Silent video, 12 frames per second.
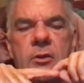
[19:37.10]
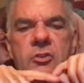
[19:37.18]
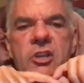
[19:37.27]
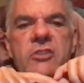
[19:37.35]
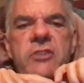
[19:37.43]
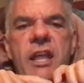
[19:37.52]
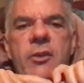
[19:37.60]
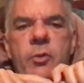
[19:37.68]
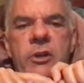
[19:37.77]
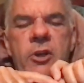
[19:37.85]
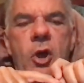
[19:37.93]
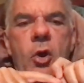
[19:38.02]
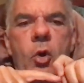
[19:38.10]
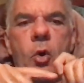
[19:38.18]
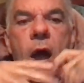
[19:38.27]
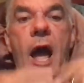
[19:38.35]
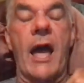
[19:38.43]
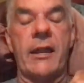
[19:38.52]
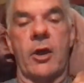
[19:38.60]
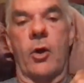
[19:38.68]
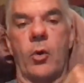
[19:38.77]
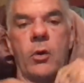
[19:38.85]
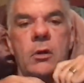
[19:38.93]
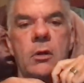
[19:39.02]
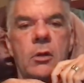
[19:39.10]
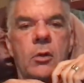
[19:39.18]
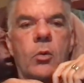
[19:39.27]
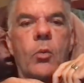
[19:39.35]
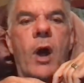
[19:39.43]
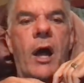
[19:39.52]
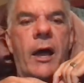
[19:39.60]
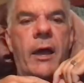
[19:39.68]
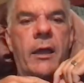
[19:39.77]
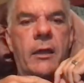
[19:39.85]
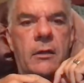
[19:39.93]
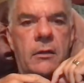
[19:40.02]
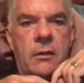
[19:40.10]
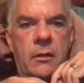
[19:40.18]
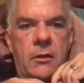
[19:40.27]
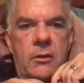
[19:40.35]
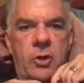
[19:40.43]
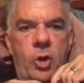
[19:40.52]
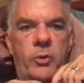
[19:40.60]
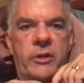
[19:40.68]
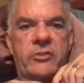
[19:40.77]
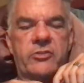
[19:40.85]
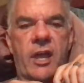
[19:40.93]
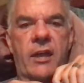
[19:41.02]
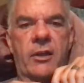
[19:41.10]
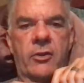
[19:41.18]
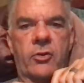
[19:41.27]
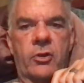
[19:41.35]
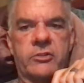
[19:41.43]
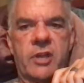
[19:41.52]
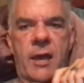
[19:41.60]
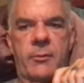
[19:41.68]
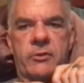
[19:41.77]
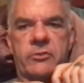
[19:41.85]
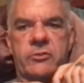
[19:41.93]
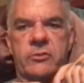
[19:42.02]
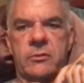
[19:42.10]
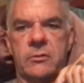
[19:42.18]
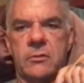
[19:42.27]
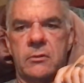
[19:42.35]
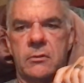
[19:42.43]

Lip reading: just like we know, I know why nobody's signing Earl Thomas.